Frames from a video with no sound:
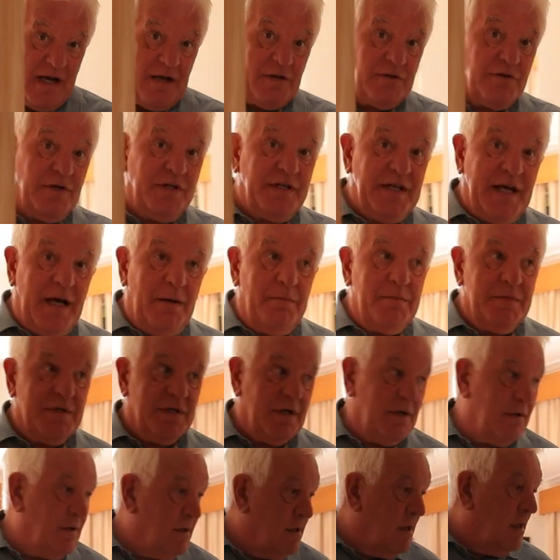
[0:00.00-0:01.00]
country to come
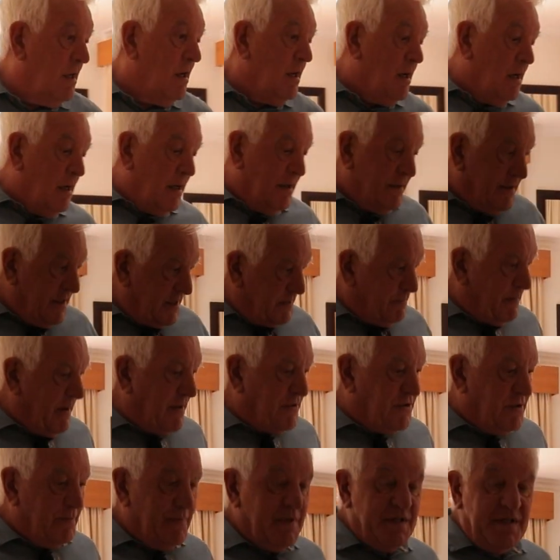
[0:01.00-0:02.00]
to. This
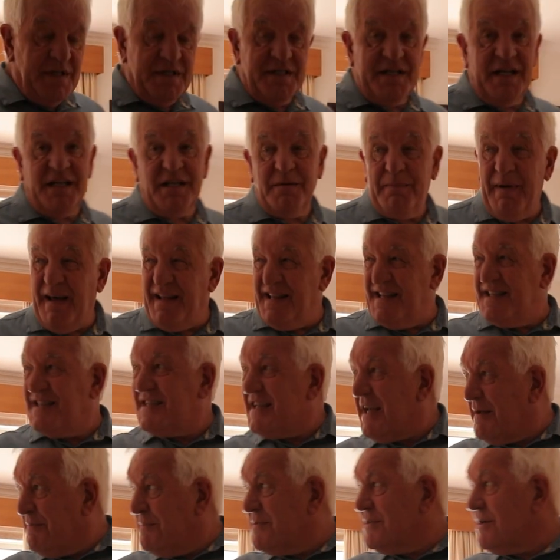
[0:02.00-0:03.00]
bedroom, as I said, is about the
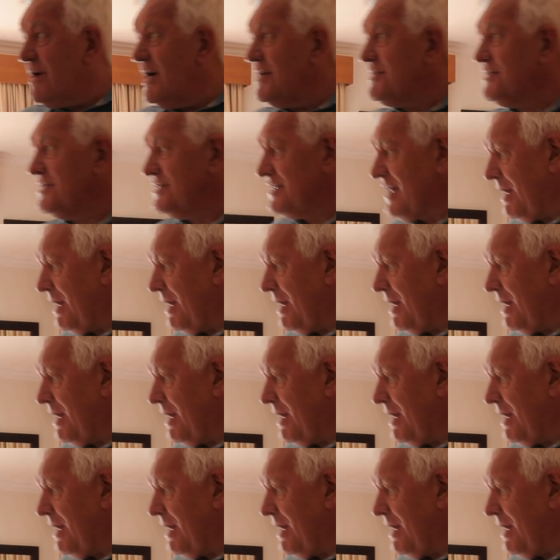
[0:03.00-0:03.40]
same size as